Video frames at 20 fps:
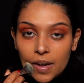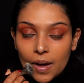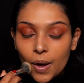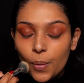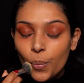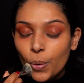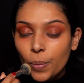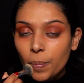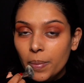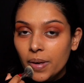I
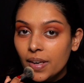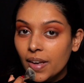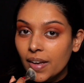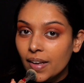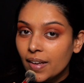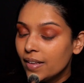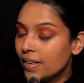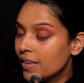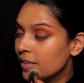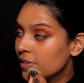won't be
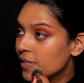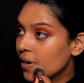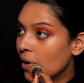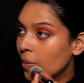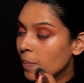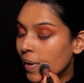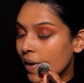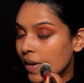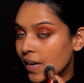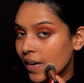taking this down
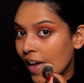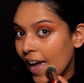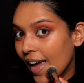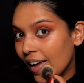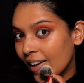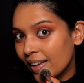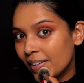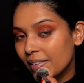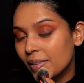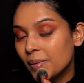my
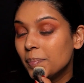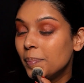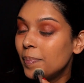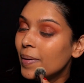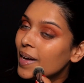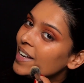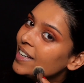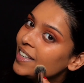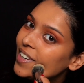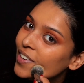neck,
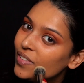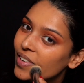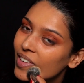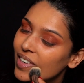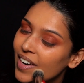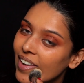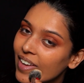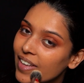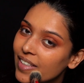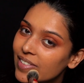but if your
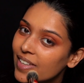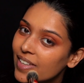neck is